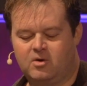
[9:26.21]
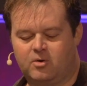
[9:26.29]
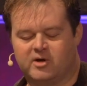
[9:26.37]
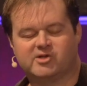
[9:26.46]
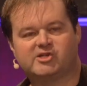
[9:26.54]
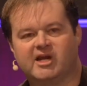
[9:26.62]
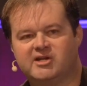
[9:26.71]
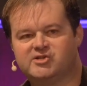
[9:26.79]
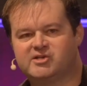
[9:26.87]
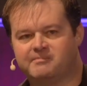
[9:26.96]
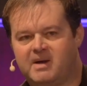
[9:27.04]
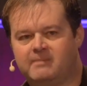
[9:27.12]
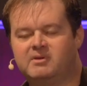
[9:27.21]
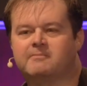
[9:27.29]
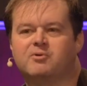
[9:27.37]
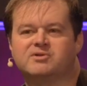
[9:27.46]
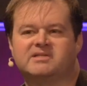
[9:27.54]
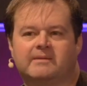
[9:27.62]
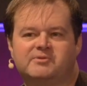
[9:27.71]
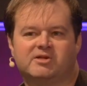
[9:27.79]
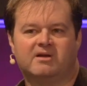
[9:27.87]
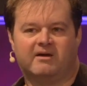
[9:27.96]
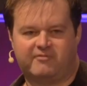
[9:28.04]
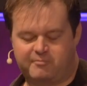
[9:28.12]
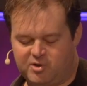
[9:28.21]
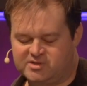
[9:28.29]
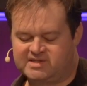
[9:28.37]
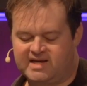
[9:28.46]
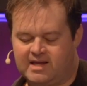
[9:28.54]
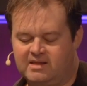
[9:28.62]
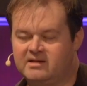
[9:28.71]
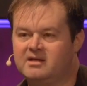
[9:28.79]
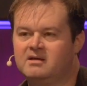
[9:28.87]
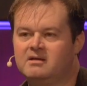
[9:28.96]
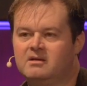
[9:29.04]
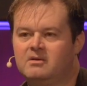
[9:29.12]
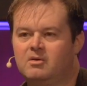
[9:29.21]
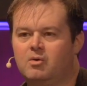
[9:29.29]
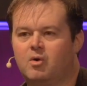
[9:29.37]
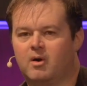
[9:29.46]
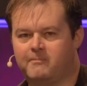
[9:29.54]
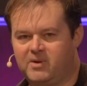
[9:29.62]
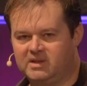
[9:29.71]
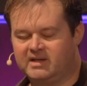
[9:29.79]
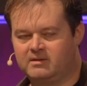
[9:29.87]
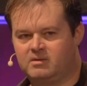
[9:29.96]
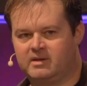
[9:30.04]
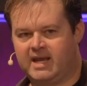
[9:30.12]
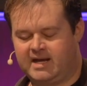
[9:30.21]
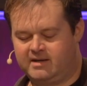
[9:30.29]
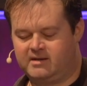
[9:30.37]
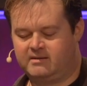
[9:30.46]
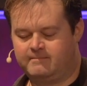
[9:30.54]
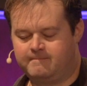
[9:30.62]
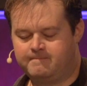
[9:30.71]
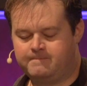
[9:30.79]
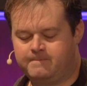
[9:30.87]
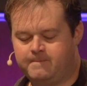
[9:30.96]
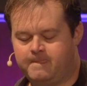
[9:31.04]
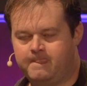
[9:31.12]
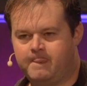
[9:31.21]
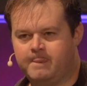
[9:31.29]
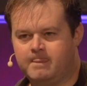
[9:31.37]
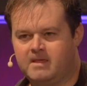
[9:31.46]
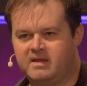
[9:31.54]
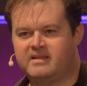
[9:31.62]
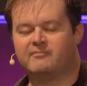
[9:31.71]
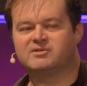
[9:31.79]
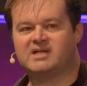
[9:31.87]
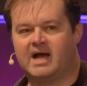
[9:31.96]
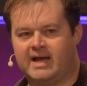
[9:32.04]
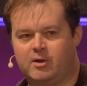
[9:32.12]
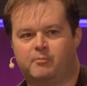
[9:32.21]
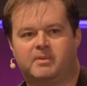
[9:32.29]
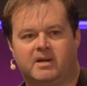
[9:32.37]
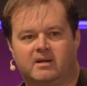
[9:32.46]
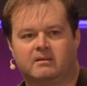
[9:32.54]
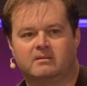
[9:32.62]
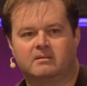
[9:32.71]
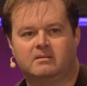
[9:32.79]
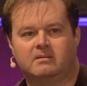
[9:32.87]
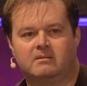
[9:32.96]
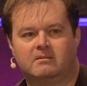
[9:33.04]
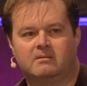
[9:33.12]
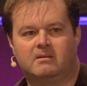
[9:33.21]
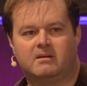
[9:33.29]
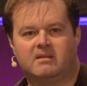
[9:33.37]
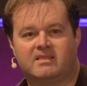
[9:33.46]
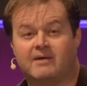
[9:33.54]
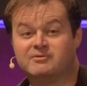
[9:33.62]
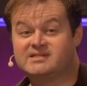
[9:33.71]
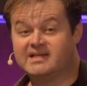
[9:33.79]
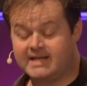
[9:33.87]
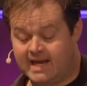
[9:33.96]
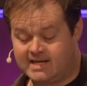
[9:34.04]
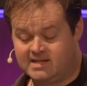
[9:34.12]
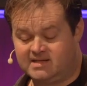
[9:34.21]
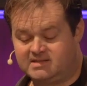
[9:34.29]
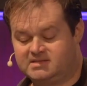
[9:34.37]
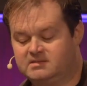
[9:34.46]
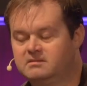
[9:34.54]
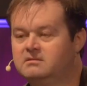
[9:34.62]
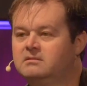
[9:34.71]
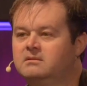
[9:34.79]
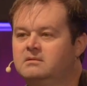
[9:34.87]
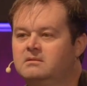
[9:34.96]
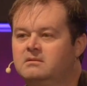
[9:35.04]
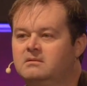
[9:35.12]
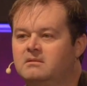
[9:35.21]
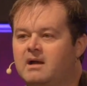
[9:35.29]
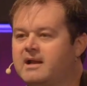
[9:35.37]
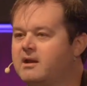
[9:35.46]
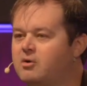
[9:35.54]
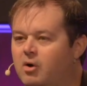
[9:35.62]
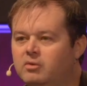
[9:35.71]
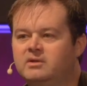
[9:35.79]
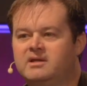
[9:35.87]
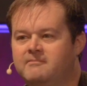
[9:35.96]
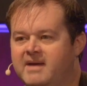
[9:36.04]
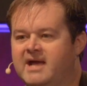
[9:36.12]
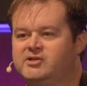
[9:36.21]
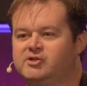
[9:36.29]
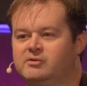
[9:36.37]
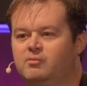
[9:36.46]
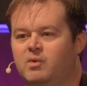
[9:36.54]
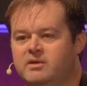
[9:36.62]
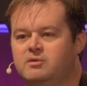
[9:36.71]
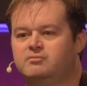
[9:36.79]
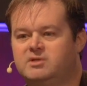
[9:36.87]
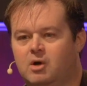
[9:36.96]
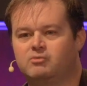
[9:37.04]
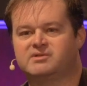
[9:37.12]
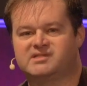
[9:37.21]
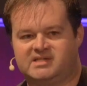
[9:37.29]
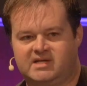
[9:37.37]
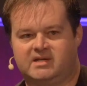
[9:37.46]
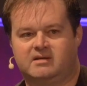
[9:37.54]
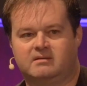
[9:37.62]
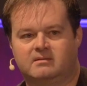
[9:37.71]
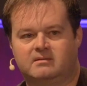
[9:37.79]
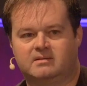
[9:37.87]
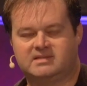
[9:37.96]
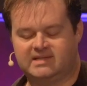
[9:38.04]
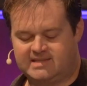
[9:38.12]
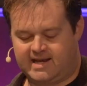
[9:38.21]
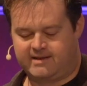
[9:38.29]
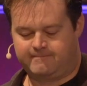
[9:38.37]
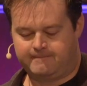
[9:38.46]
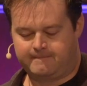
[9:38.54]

or it changed the public perception of a personality or a political candidate. And that was eye-opening. That was the 90s. I can only imagine what you don't see today.